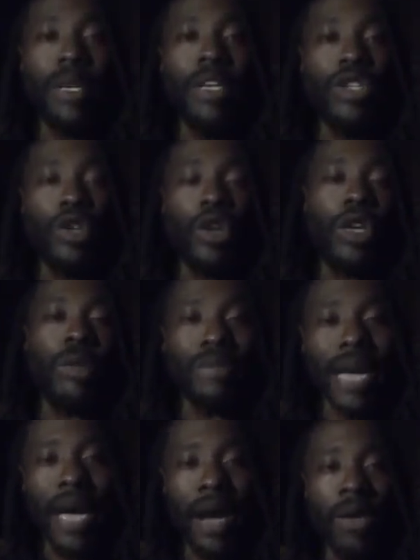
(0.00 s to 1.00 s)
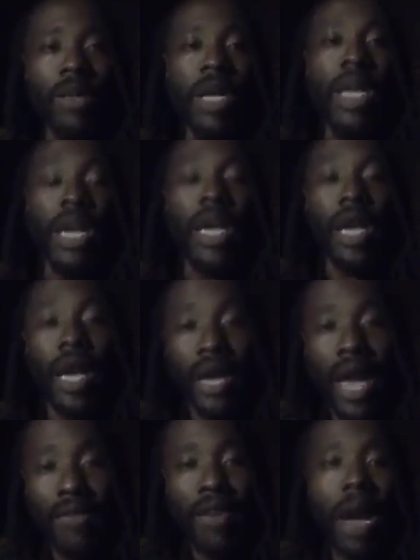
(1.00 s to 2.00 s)
to turn him down
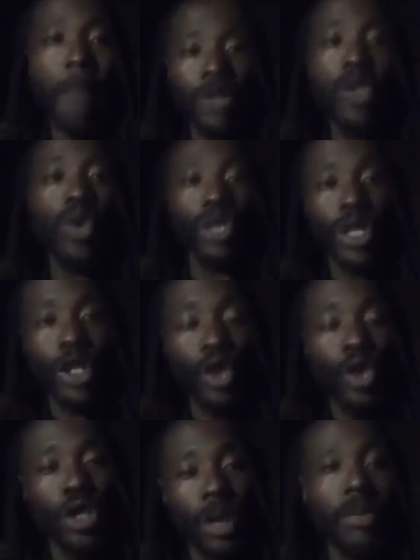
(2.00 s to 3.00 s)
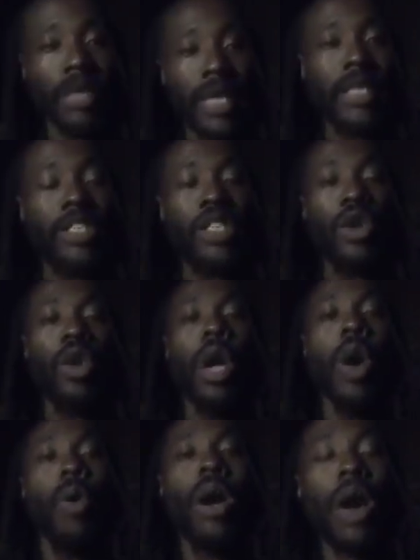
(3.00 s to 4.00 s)
and have an opportunity to do something like this? So
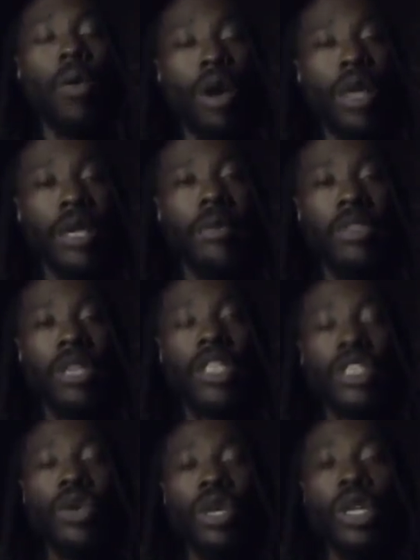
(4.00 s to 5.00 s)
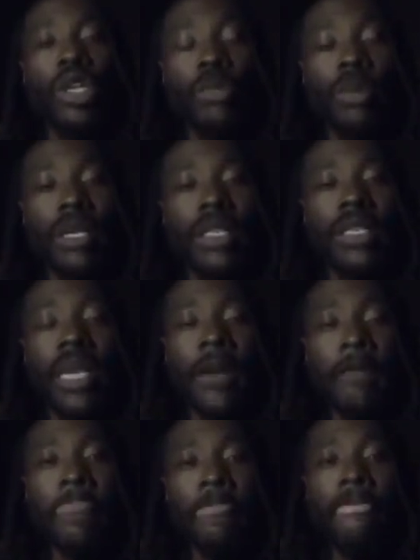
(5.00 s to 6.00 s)
what I wanted to touch on a little bit is
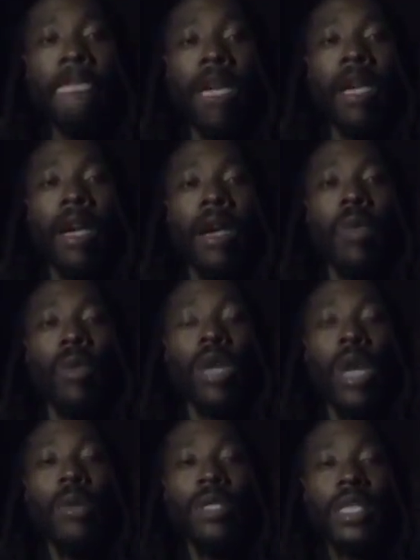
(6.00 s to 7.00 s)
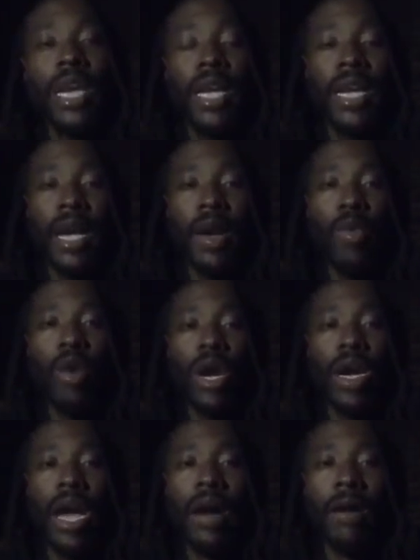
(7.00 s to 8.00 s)
say, when he was saying that he
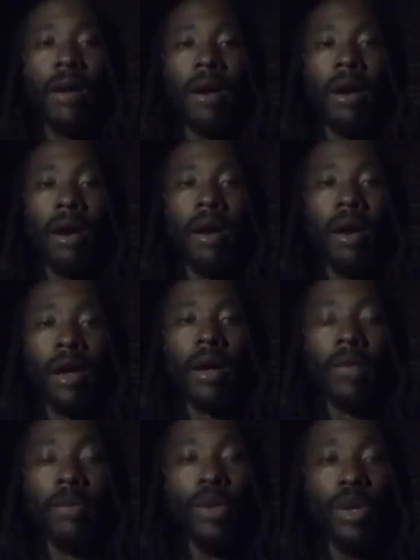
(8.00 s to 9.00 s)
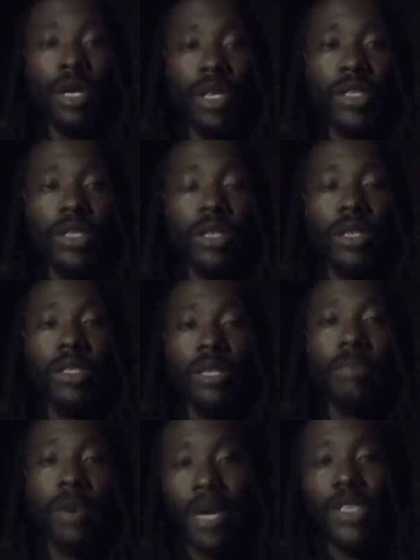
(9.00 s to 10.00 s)
wanted our communities
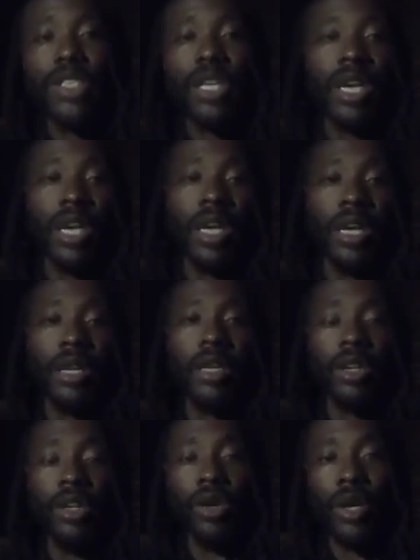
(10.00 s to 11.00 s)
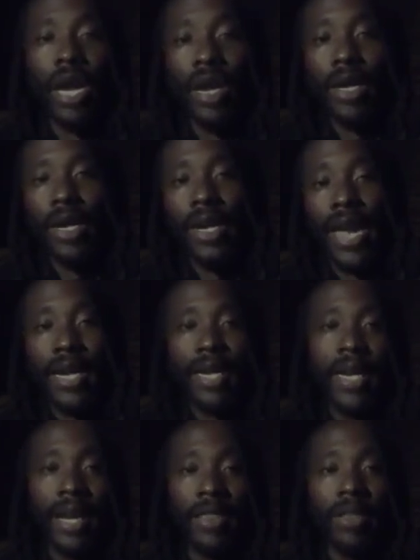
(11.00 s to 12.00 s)
to mesh and, kind of connect
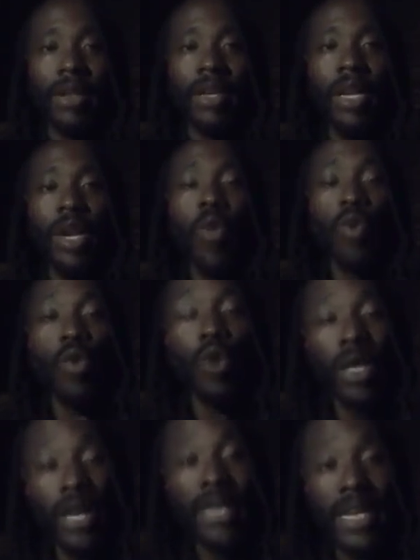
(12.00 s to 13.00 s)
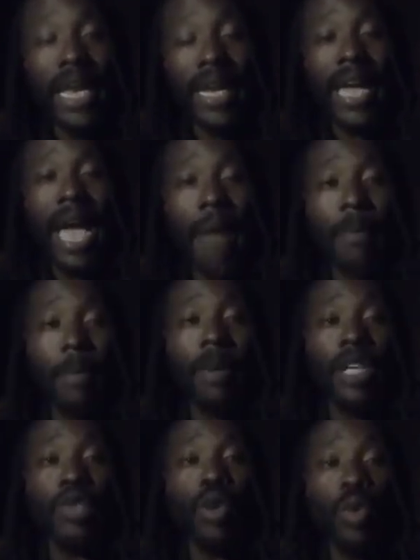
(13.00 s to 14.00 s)
together, we really need that to happen,
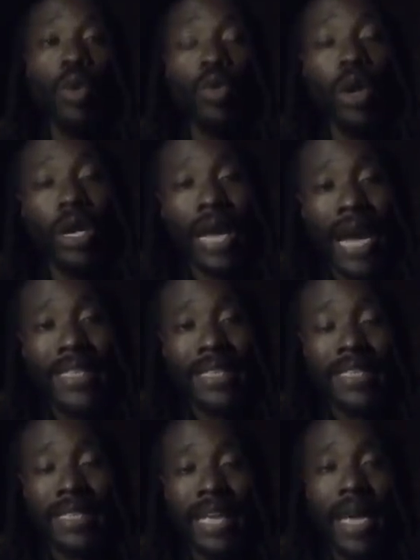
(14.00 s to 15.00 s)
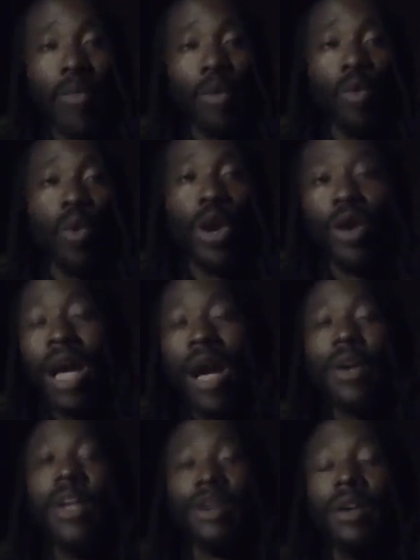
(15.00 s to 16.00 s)
because what we're realizing is that when we're
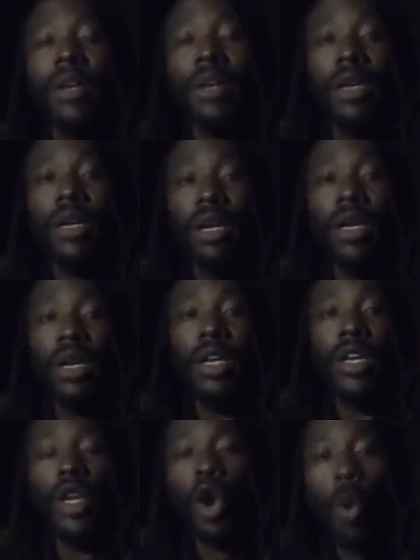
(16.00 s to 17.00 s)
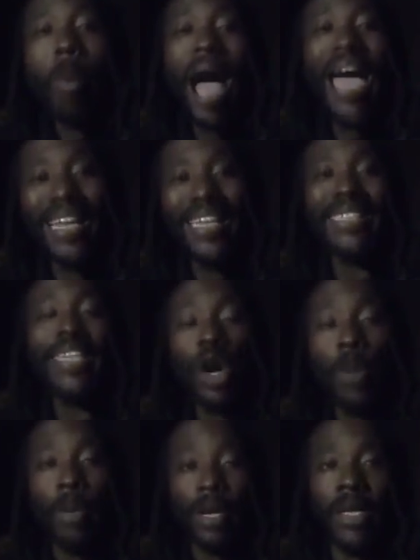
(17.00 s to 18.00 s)
out here, nobody is
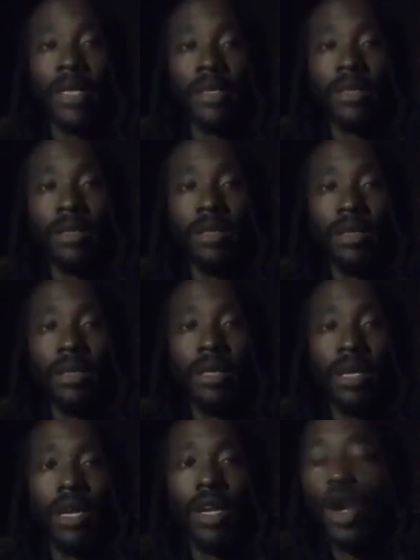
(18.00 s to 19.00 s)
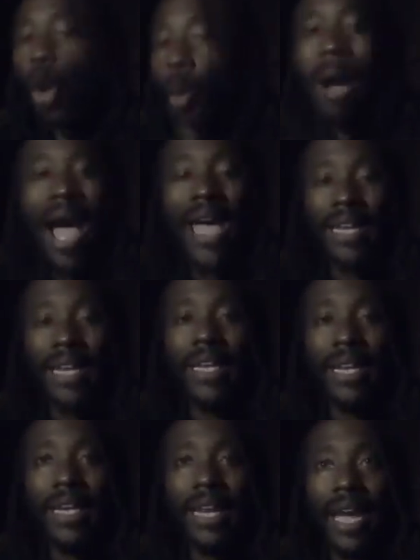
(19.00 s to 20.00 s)
helping us.
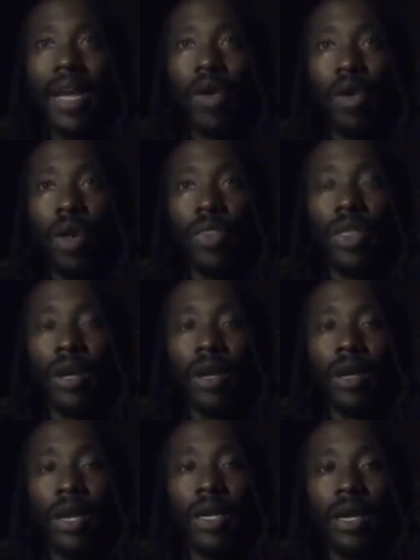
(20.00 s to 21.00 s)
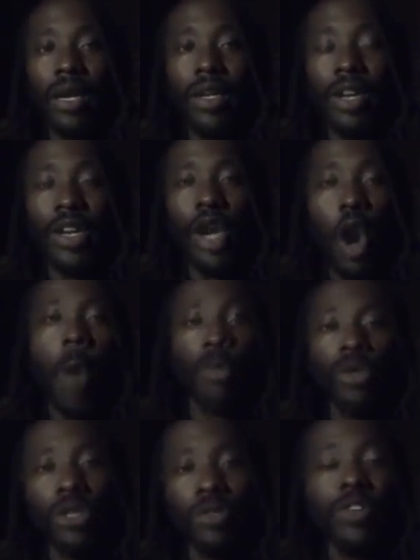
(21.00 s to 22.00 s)
Nobody, like on the
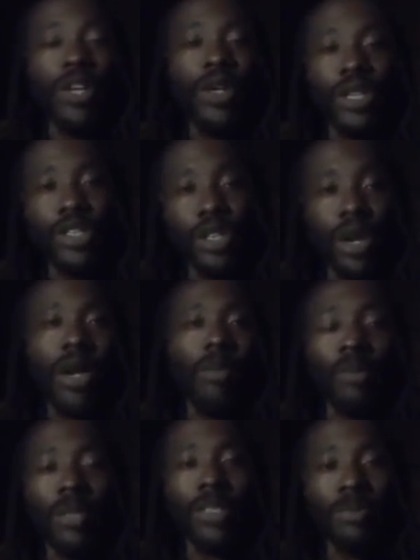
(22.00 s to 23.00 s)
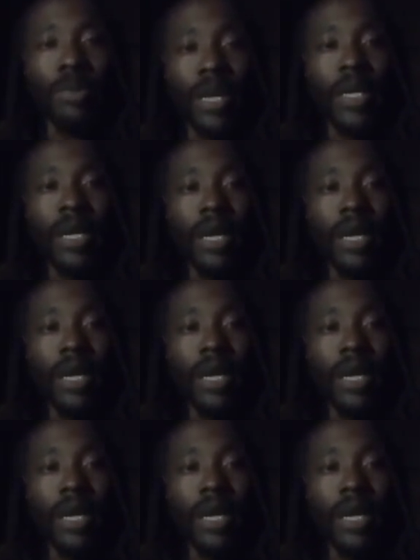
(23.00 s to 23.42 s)
normal civilians, are helping us, but